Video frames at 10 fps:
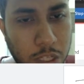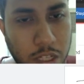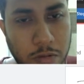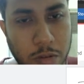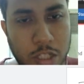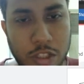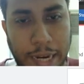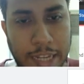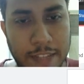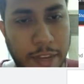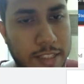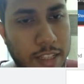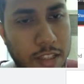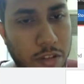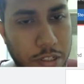which satisfies
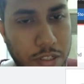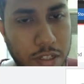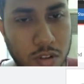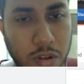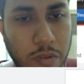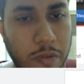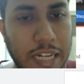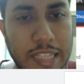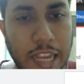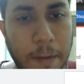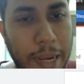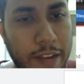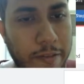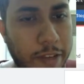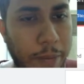this equation. So what is L pi
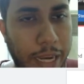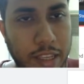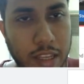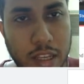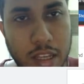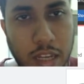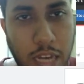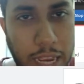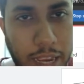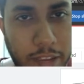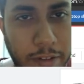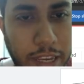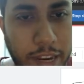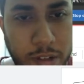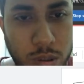and V pi? If I
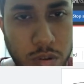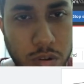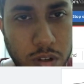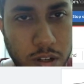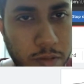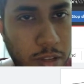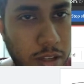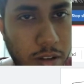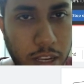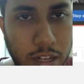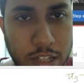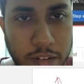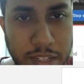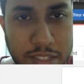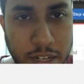have to L star
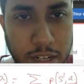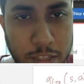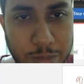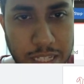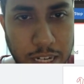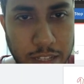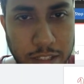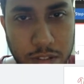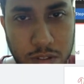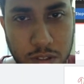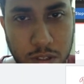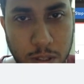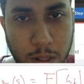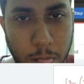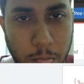V star is basically this.
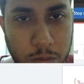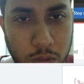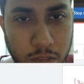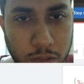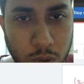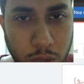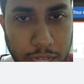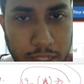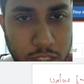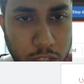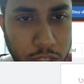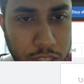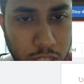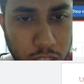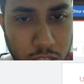So if you look at this
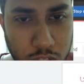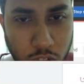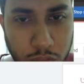equation, so